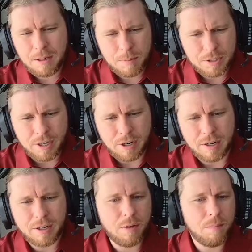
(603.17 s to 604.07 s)
can be
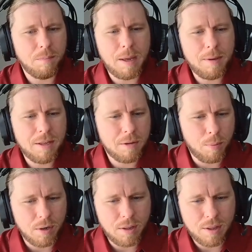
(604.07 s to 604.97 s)
generic. Maybe the
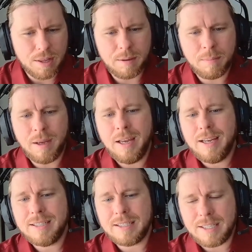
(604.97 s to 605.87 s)
point of the theme
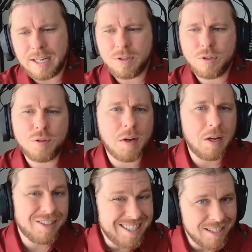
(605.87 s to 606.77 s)
is the dangers of
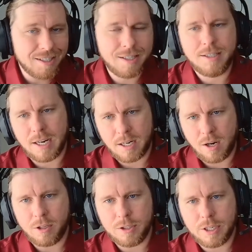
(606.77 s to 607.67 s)
untested
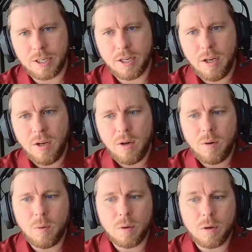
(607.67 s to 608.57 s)
technology,
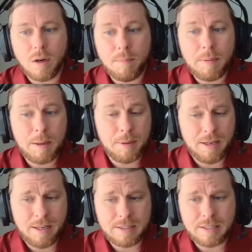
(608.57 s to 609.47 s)
or maybe
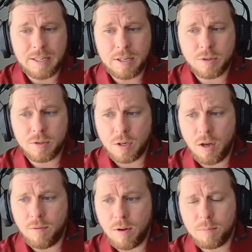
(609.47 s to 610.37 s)
it's the dangers
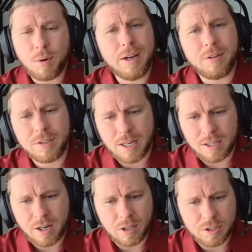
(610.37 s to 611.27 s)
of unbridled
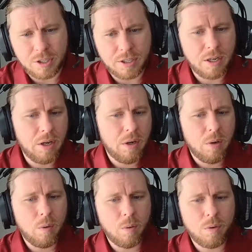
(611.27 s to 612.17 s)
technology,
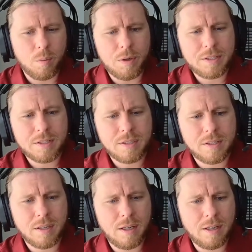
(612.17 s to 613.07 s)
or the risks,